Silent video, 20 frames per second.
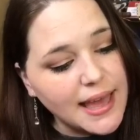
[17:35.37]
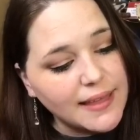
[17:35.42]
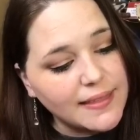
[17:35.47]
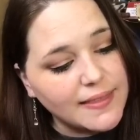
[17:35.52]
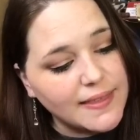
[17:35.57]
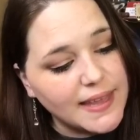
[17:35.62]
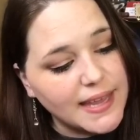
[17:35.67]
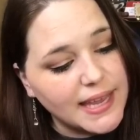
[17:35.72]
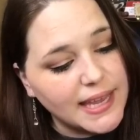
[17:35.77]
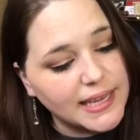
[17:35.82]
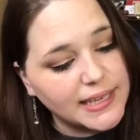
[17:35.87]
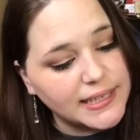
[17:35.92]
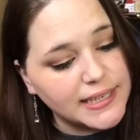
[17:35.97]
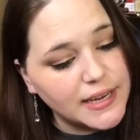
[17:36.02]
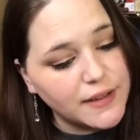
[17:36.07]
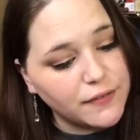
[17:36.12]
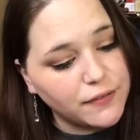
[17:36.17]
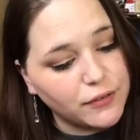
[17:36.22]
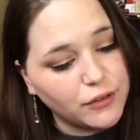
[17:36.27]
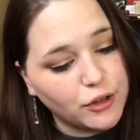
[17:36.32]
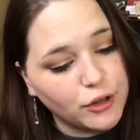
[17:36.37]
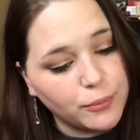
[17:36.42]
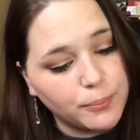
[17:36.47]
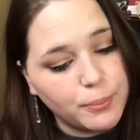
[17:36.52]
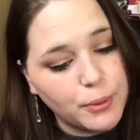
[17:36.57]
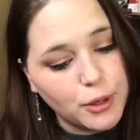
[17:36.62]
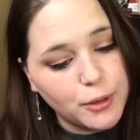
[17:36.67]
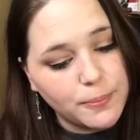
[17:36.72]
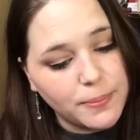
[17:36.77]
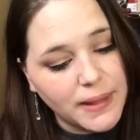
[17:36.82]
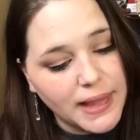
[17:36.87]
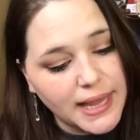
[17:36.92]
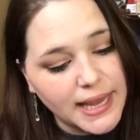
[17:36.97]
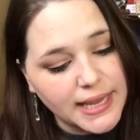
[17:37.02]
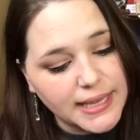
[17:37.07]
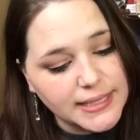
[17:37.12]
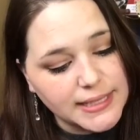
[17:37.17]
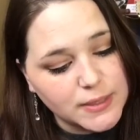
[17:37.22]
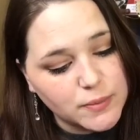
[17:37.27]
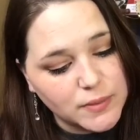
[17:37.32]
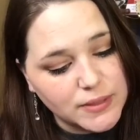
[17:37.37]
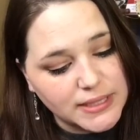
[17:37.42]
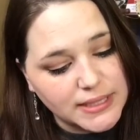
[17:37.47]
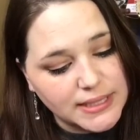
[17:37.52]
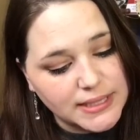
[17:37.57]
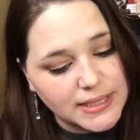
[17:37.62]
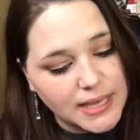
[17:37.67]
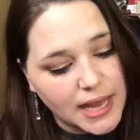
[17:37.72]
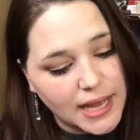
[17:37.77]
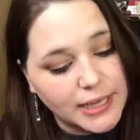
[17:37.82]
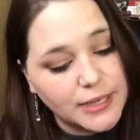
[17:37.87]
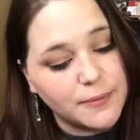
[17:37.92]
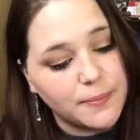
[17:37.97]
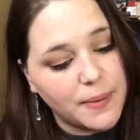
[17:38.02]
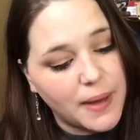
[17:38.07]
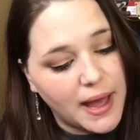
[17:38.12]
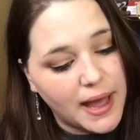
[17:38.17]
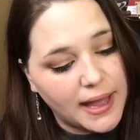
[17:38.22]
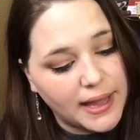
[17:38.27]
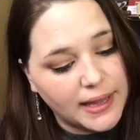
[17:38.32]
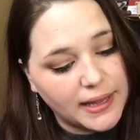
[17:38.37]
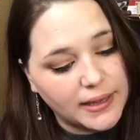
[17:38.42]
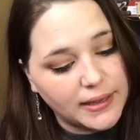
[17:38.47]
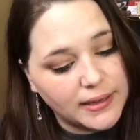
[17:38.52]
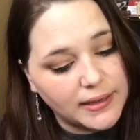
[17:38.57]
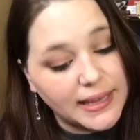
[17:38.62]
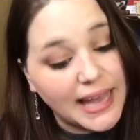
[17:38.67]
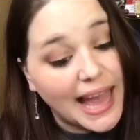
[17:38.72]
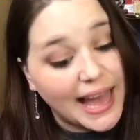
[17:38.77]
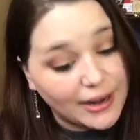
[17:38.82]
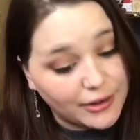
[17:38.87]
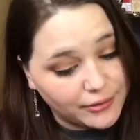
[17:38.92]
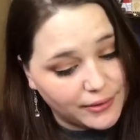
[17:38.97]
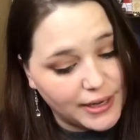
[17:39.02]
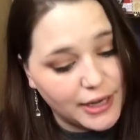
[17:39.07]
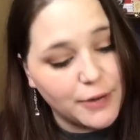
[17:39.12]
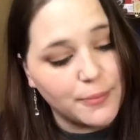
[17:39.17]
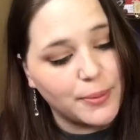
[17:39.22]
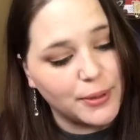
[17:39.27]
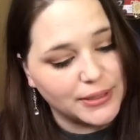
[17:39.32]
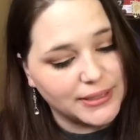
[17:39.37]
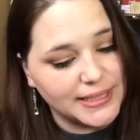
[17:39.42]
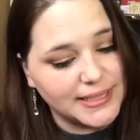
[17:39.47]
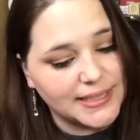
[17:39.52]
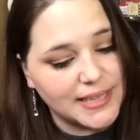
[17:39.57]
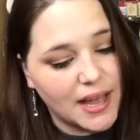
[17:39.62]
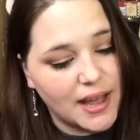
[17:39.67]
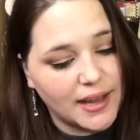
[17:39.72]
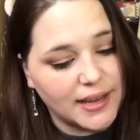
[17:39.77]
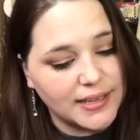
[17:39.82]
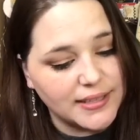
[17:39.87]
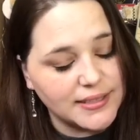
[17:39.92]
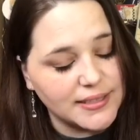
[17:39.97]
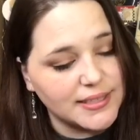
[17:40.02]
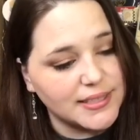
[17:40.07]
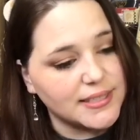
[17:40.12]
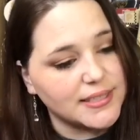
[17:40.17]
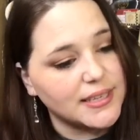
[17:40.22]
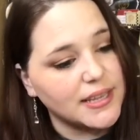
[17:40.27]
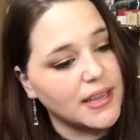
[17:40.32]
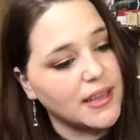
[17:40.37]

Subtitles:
The Niffler book plates was designed by Katarina Book Designs.